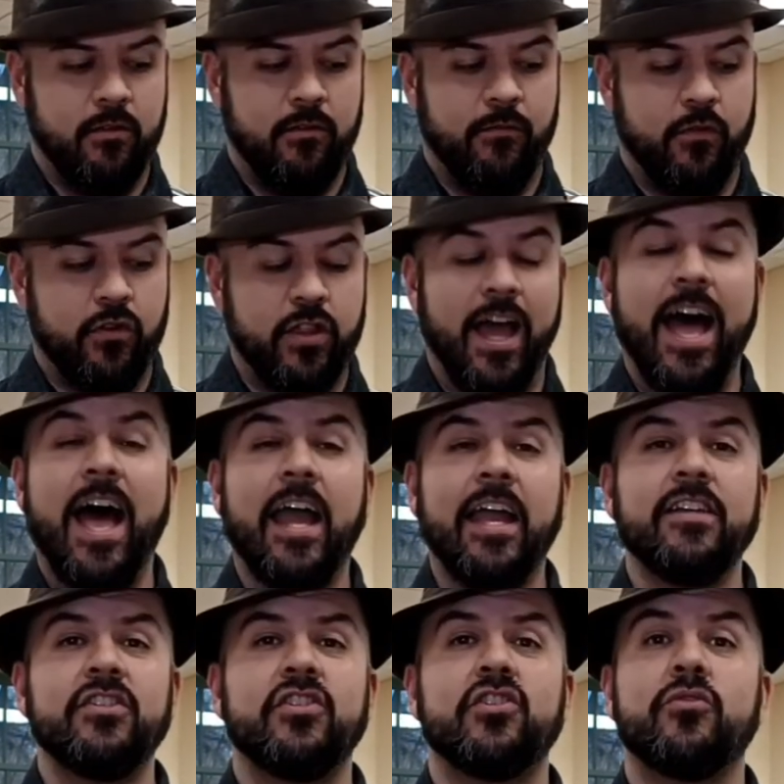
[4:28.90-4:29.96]
for the
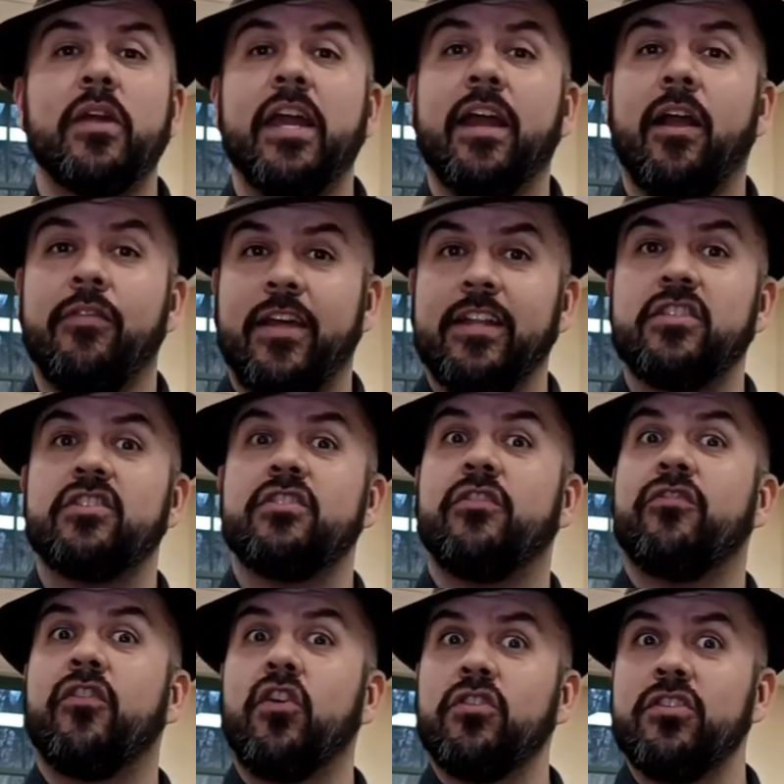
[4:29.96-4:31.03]
highest string that's the
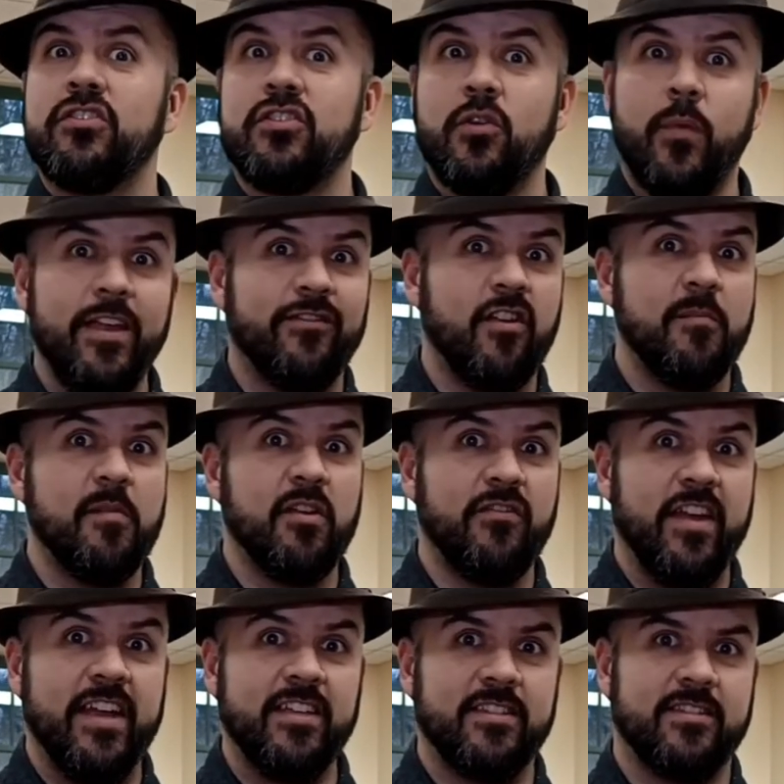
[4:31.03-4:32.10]
furthest away from your
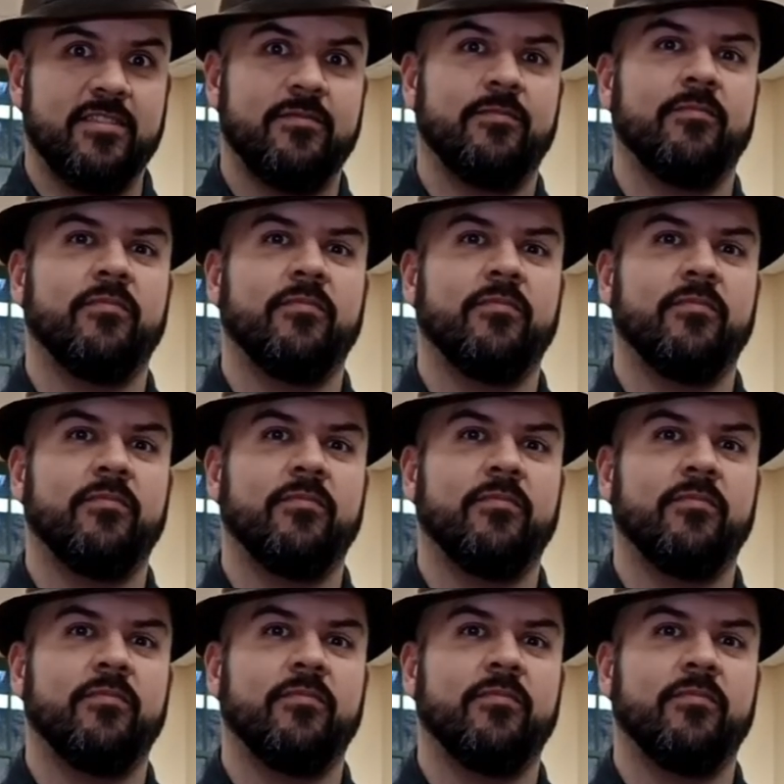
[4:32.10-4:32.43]
face,